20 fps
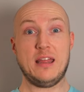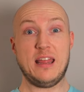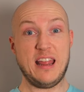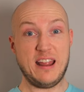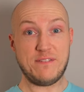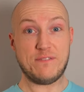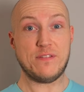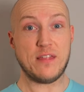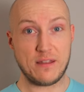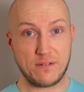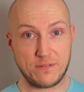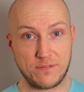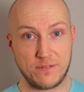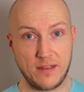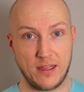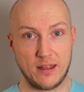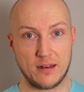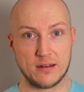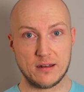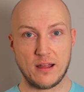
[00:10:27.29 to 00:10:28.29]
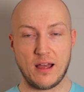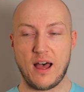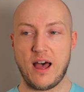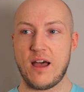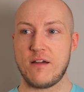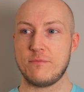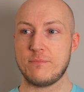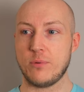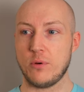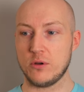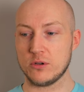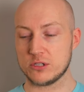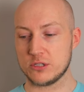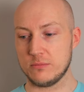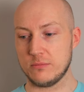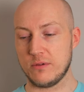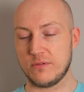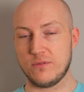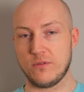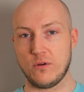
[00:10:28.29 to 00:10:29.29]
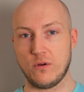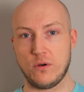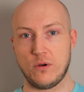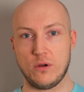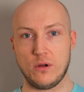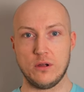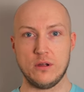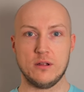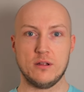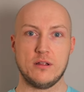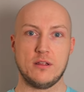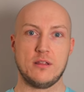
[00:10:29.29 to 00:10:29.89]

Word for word: if they fit. I've bought some before,